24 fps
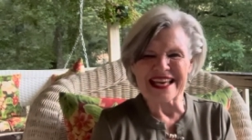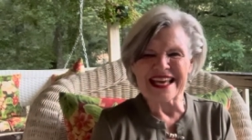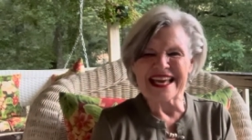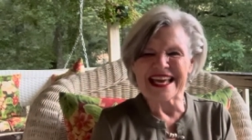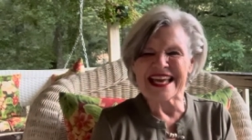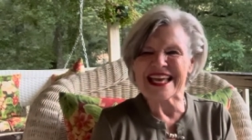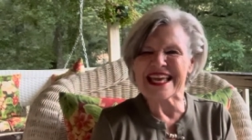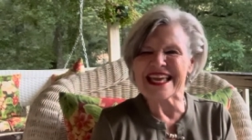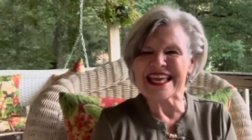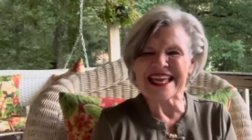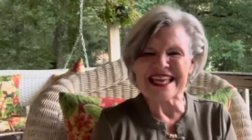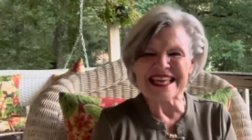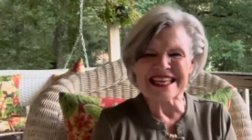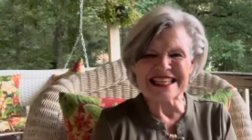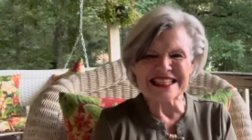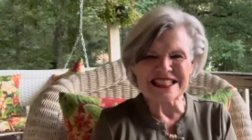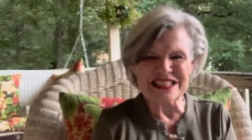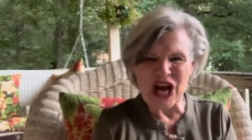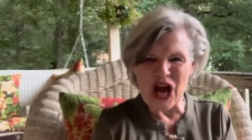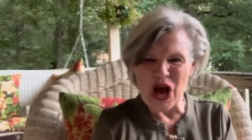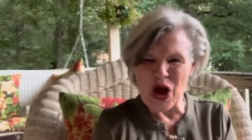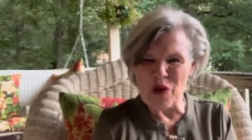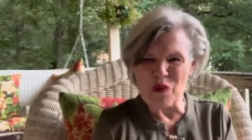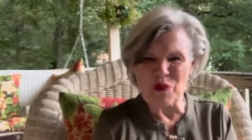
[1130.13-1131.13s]
He is
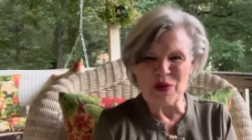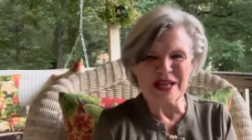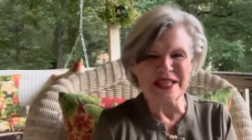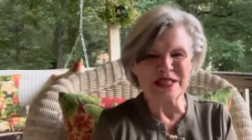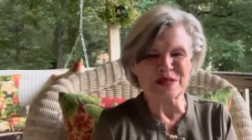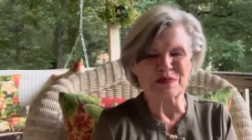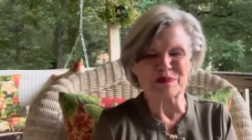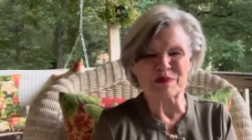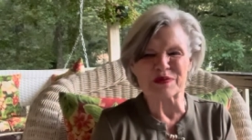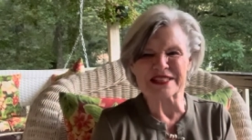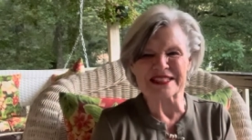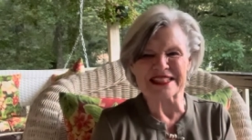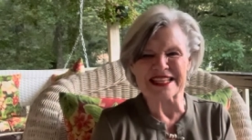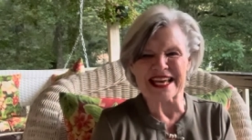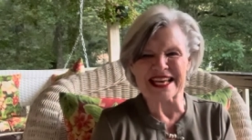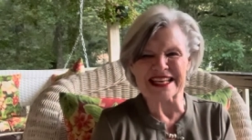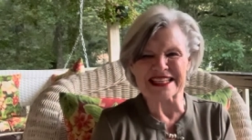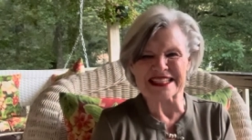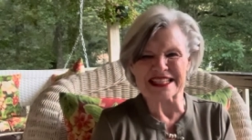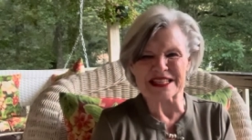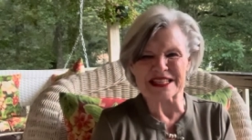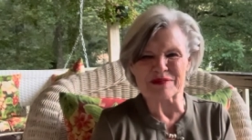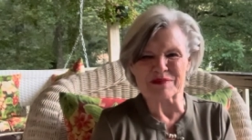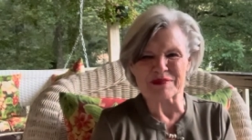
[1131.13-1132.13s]
always
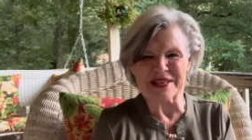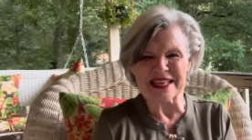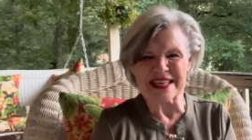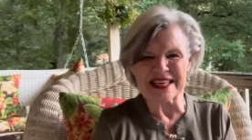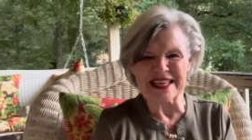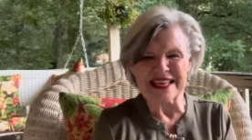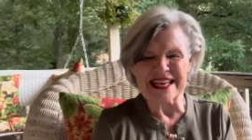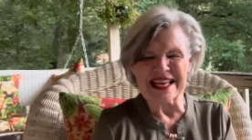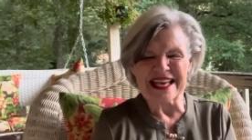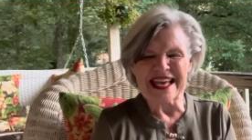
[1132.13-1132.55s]
protecting me.